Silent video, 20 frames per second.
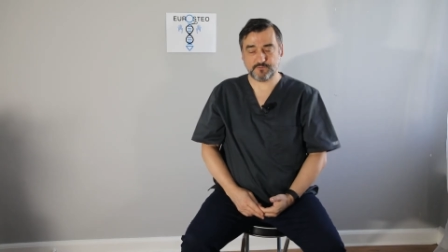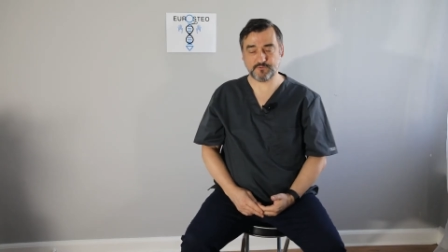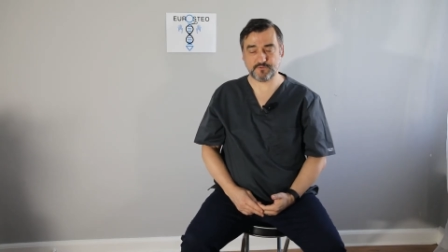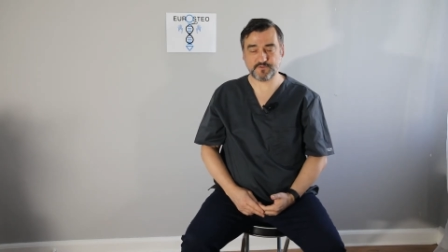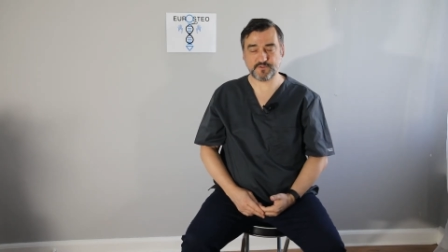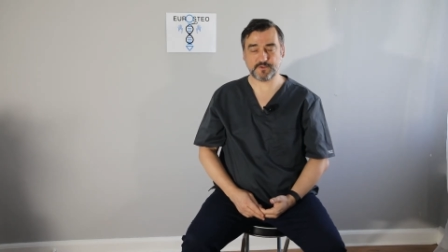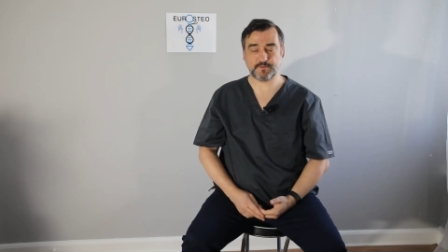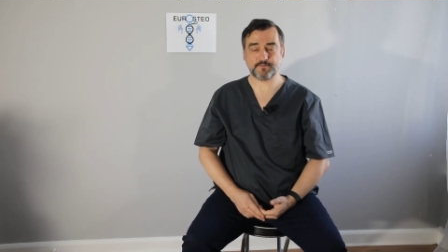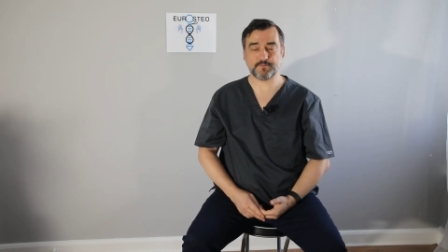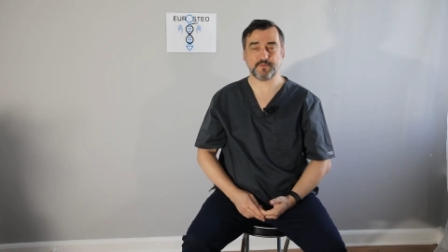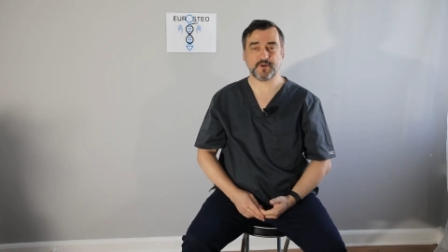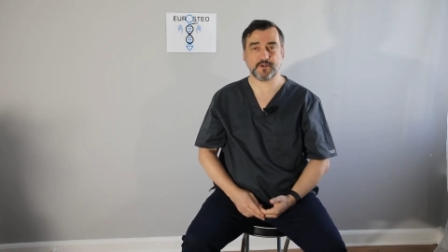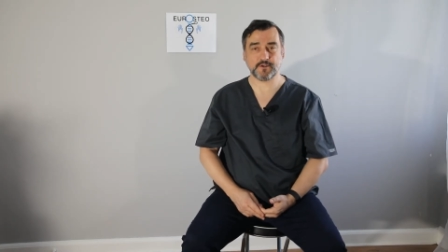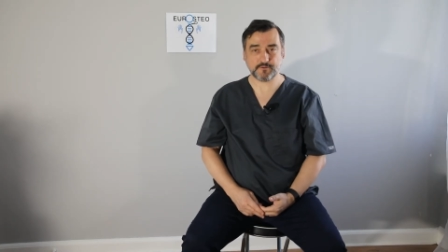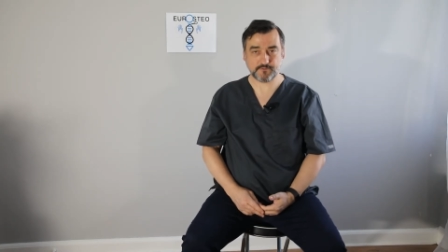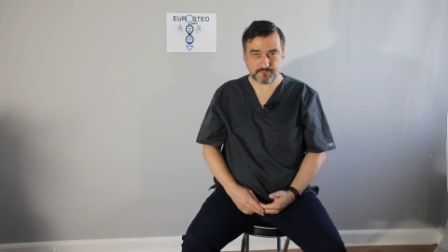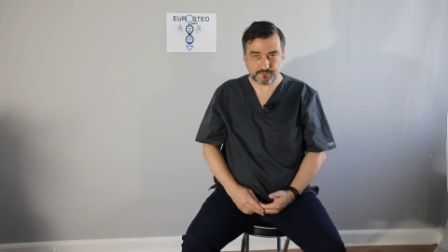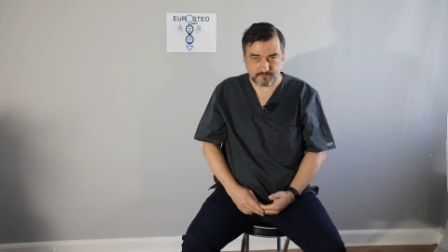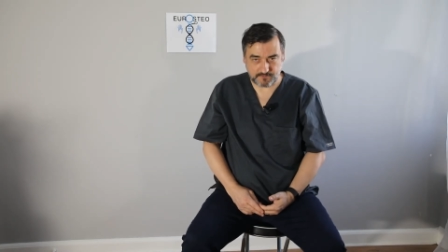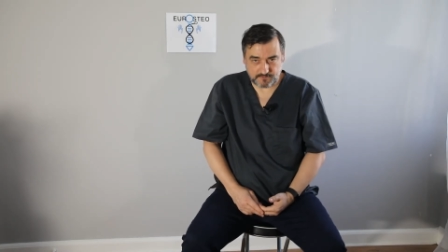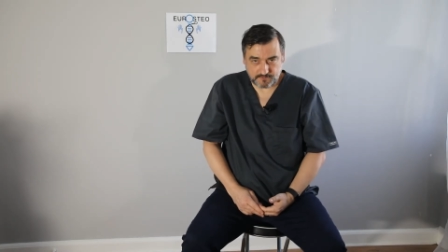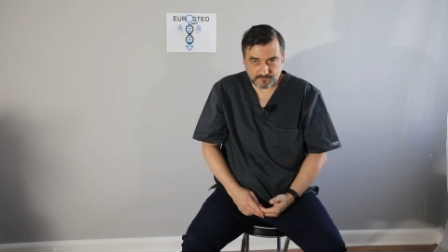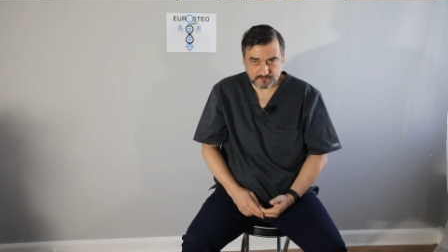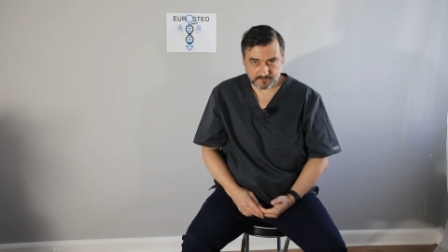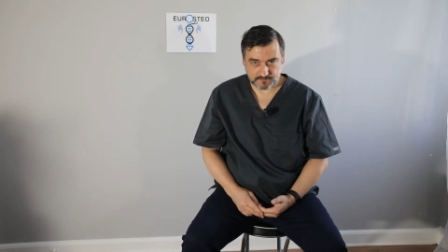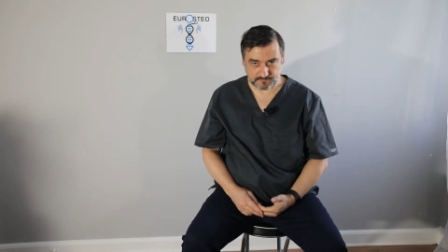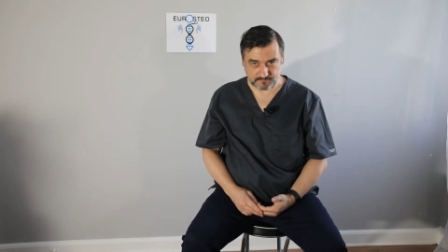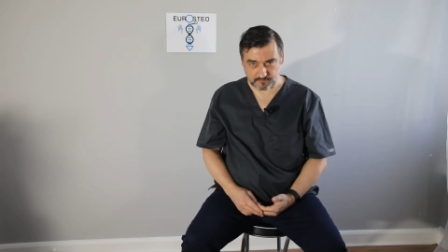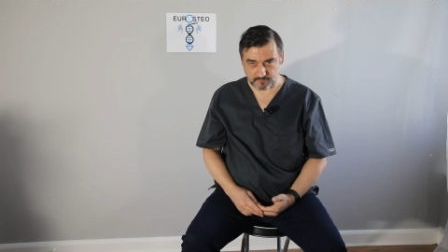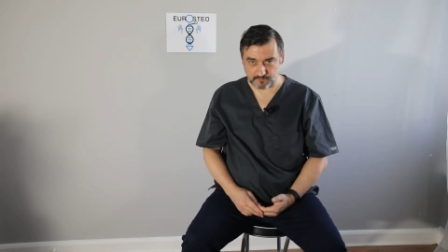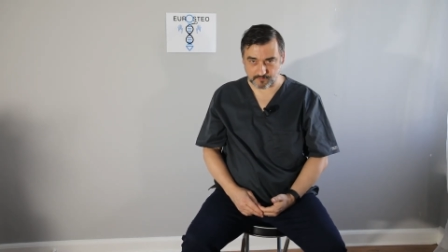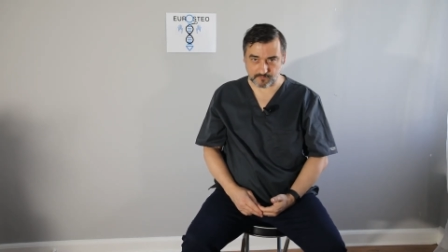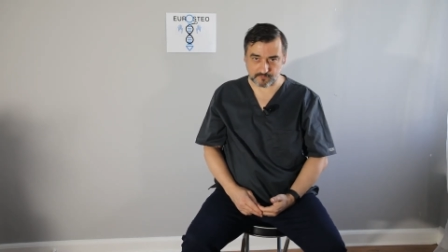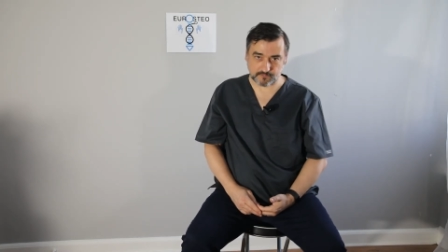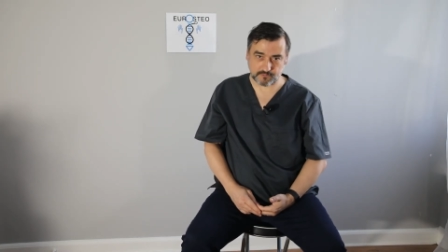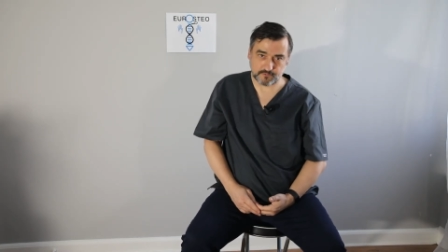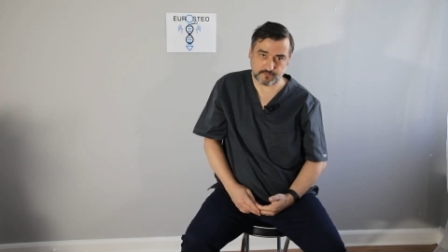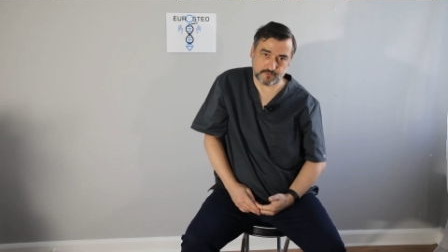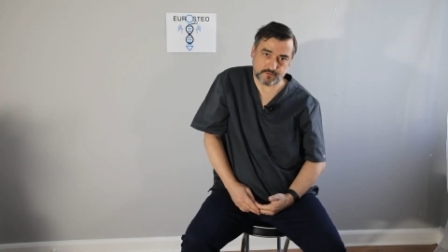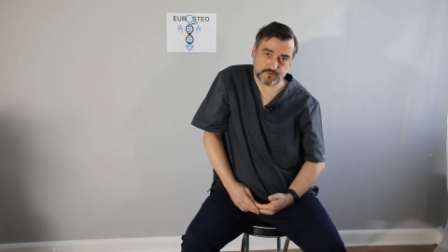move them backwards,
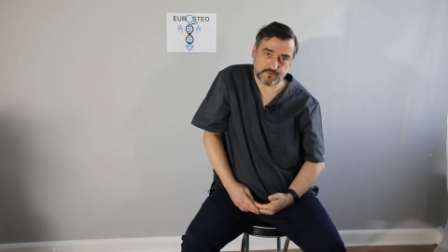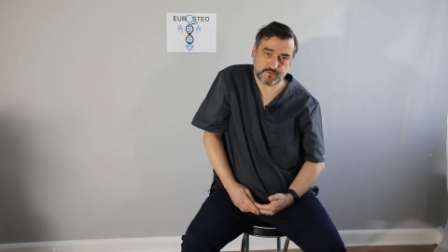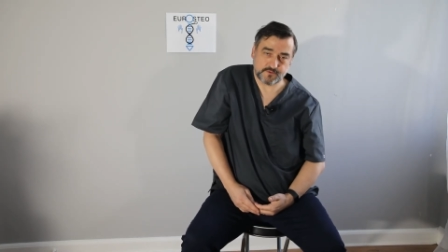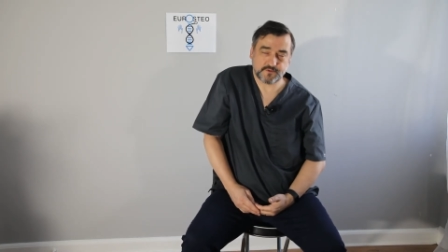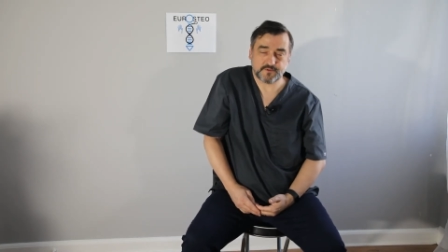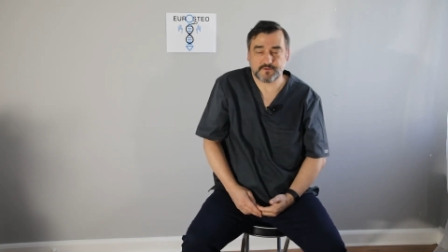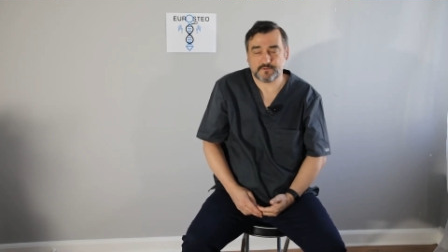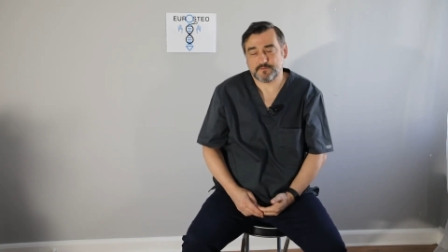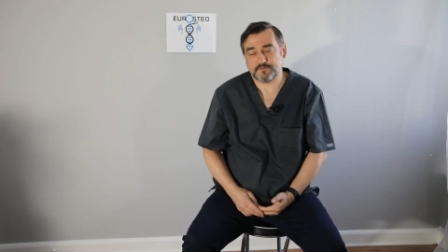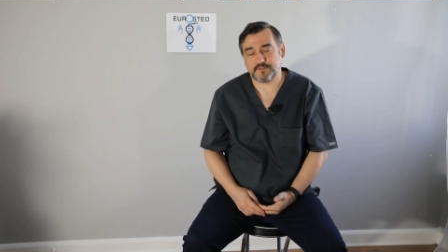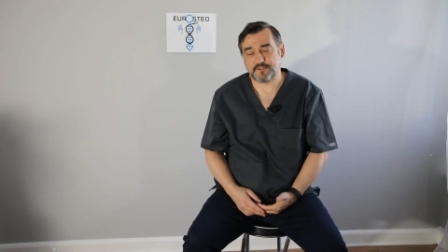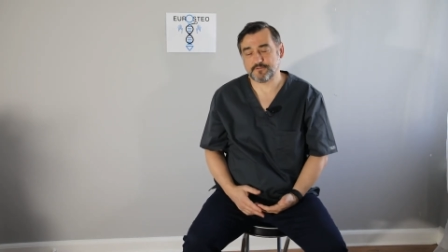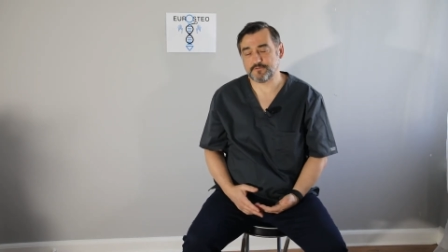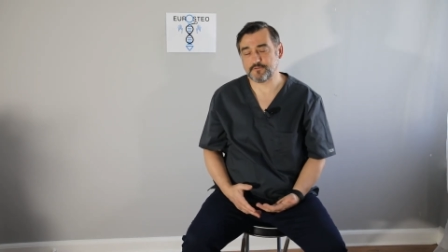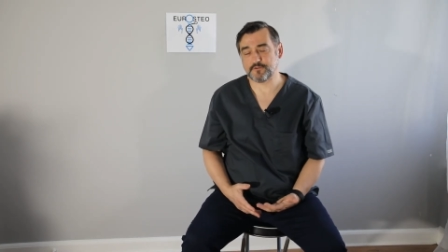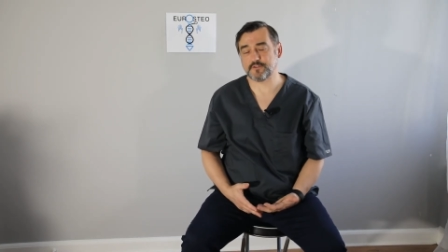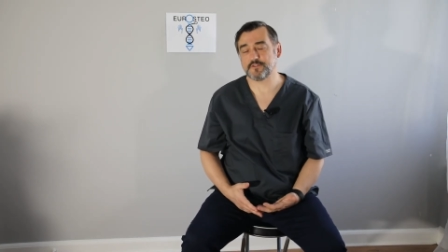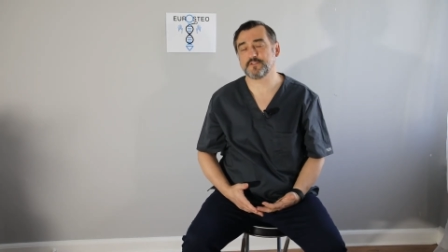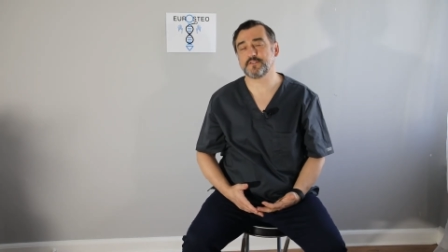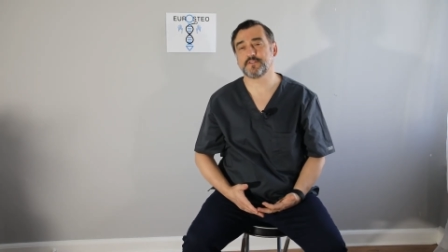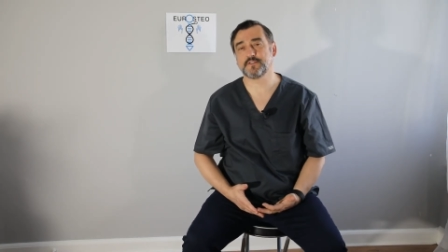forwards, different